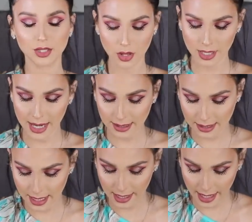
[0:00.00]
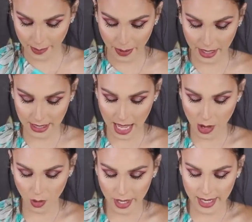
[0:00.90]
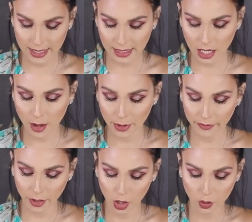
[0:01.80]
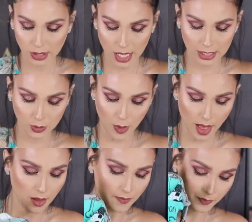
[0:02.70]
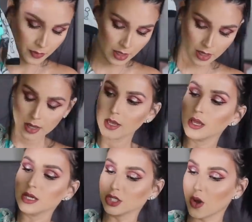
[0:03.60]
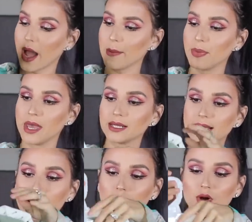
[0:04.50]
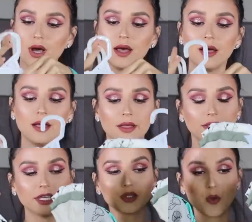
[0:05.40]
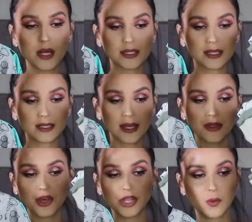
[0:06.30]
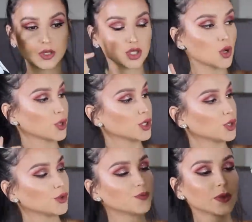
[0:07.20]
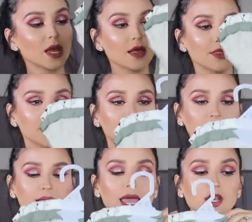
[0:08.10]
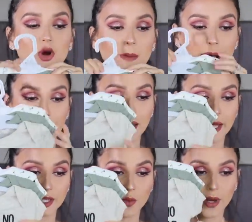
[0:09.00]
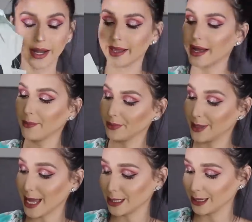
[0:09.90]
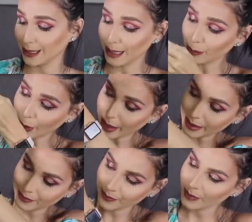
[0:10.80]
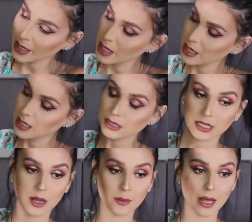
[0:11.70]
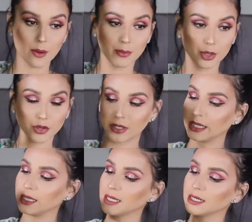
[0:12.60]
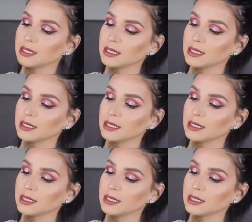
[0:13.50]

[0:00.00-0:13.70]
so the next thing I picked out is a couple of clothes as well. So I picked out these onesies. I thought they were so cute. This is Ain't No Mama like the one I got. That's damn right. Some green